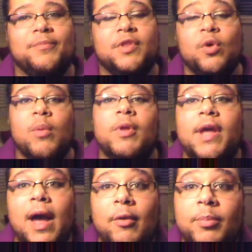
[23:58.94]

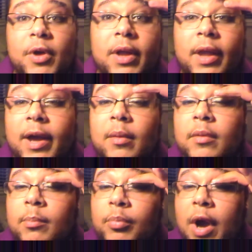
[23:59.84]
Normally I would put like
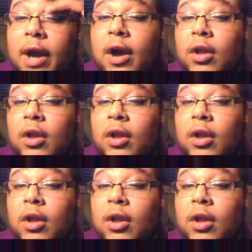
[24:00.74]
bright